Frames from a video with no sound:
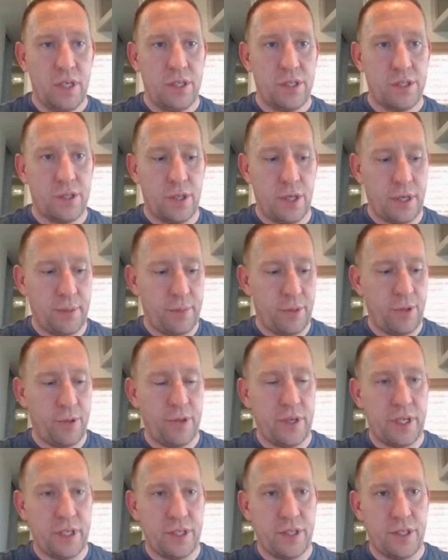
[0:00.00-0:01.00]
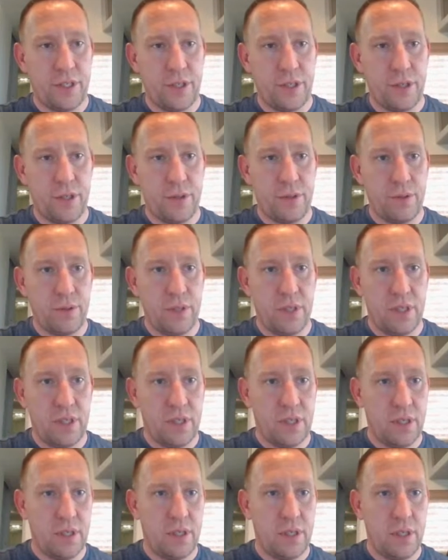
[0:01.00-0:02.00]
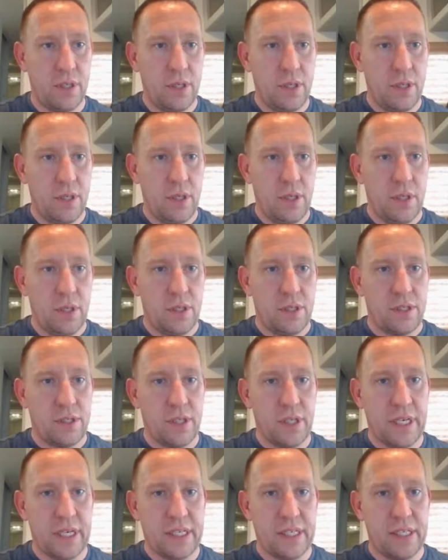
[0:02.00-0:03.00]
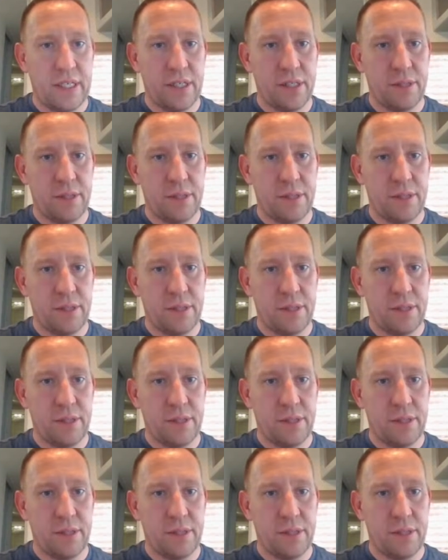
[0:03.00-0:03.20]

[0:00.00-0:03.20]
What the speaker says: So I'm going to select, it